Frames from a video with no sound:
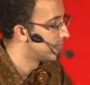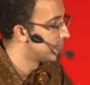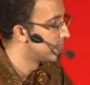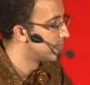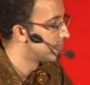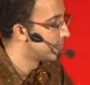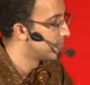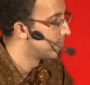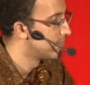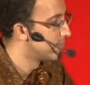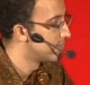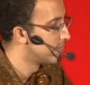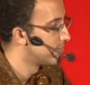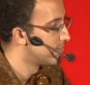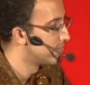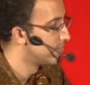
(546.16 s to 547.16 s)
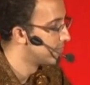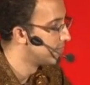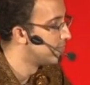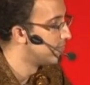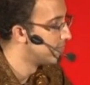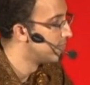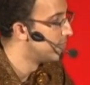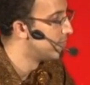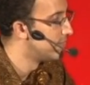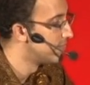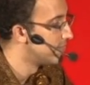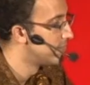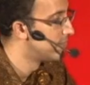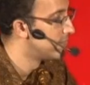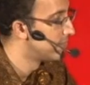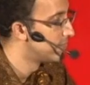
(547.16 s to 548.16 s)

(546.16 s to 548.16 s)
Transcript: The person shown says nothing.